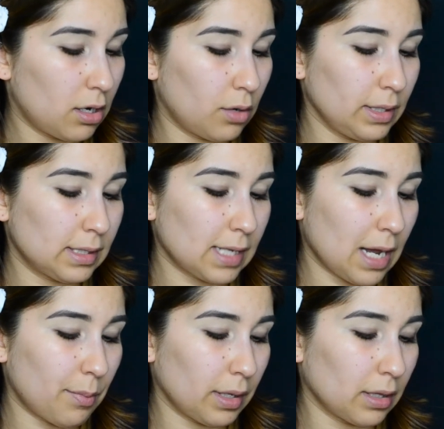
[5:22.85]
Always
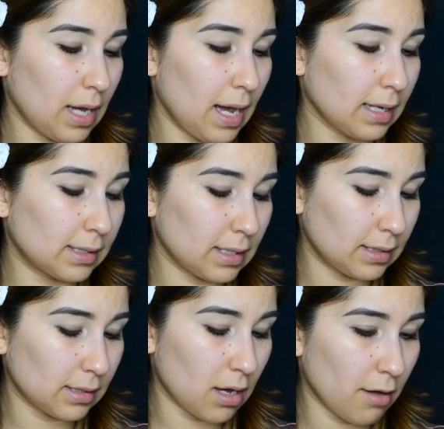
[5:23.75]
tapping the
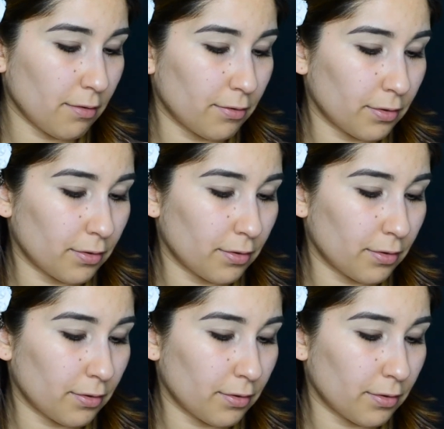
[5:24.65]
excess off.